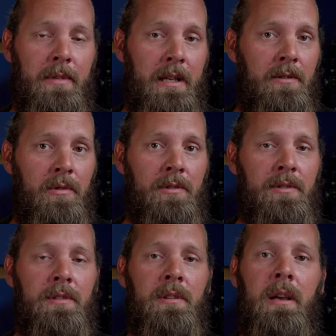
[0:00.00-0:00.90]

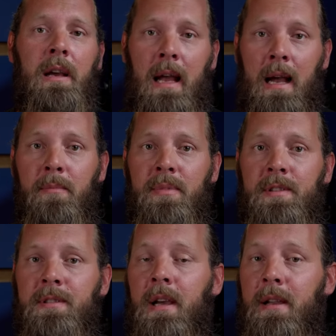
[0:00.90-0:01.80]
equals
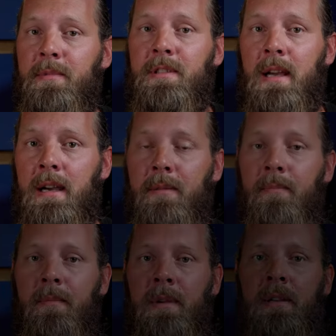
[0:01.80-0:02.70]
amps times time.